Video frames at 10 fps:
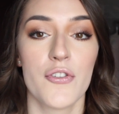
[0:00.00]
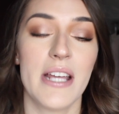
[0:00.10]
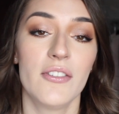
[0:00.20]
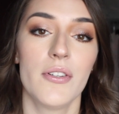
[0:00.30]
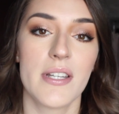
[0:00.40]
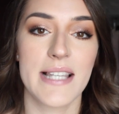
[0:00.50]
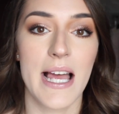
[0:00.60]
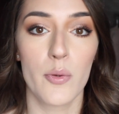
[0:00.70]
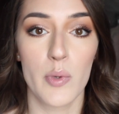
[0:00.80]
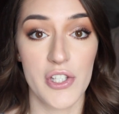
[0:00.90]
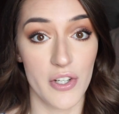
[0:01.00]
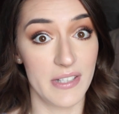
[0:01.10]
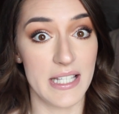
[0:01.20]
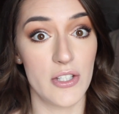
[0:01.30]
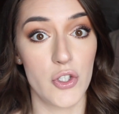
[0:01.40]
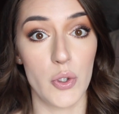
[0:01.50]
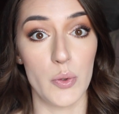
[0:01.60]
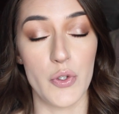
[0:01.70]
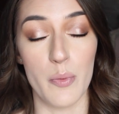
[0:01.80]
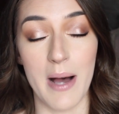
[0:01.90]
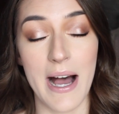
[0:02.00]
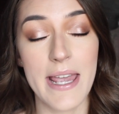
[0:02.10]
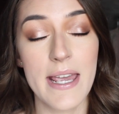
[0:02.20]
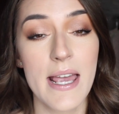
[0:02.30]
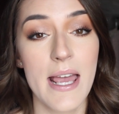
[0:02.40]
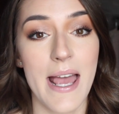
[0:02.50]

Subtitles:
trying to decide which of these two to buy.